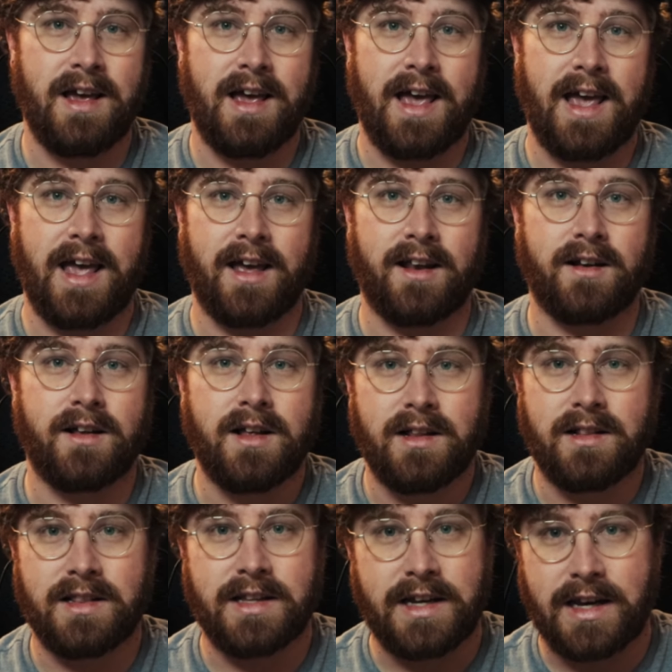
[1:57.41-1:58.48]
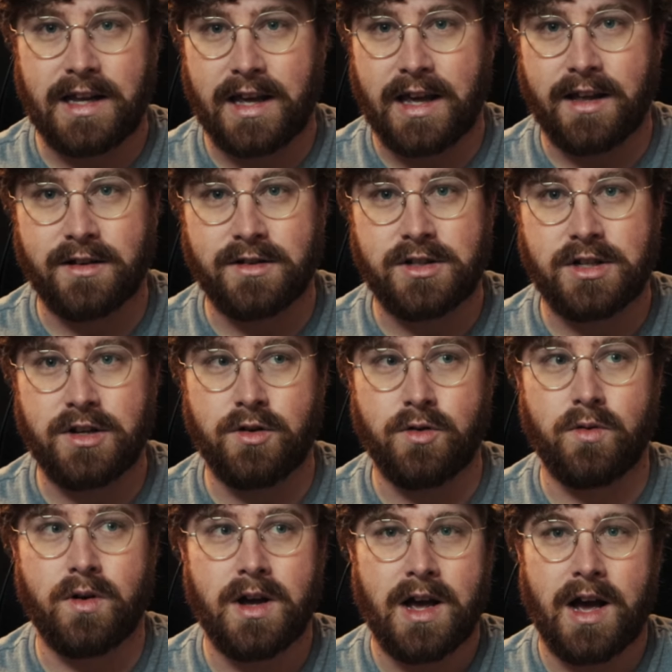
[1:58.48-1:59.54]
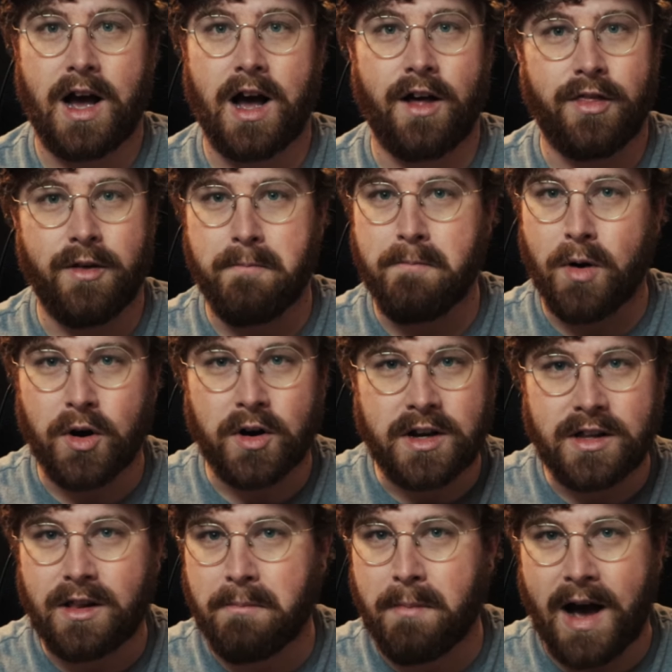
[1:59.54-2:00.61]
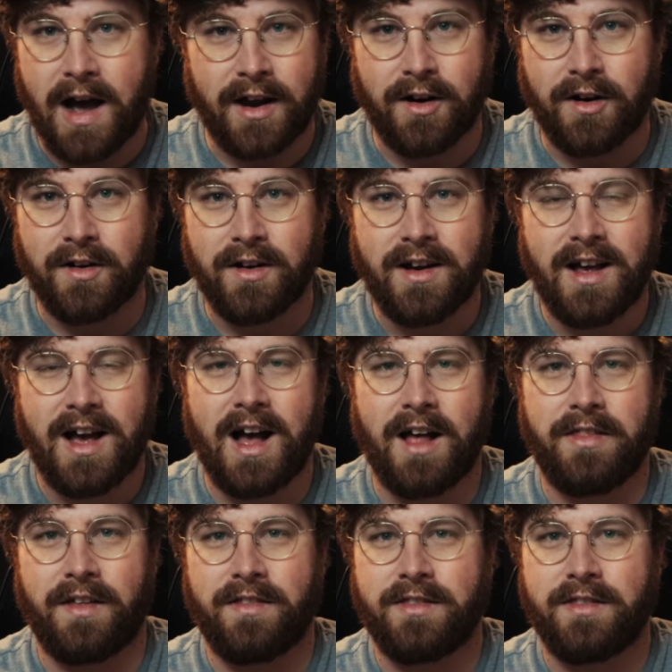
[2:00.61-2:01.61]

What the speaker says: and leaning into the murk and the mire that